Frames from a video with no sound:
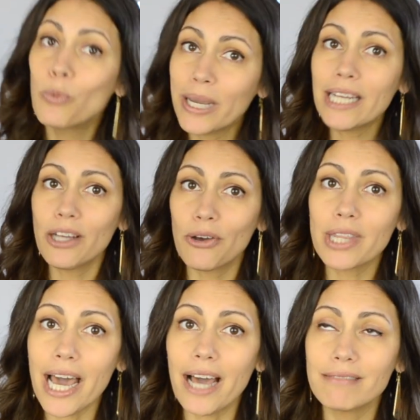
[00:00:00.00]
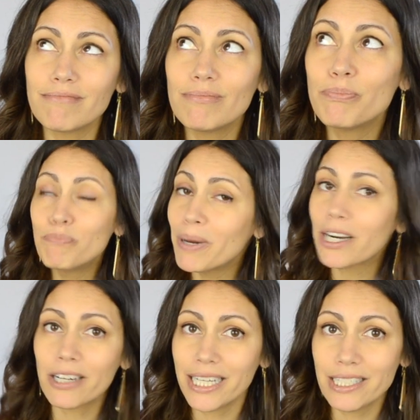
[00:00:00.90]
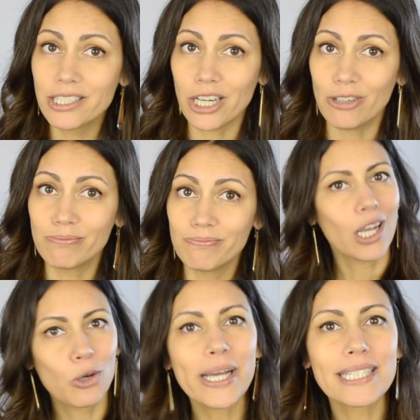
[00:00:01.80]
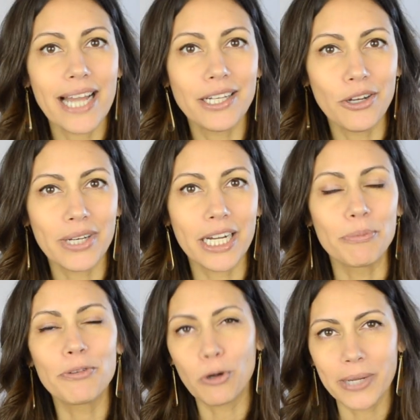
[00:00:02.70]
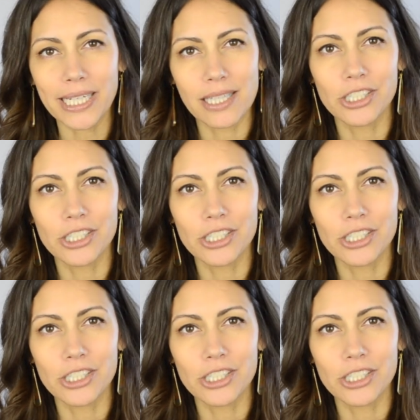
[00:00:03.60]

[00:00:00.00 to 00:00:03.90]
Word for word: We know that, but our kids don't. Quick side note here before we get to the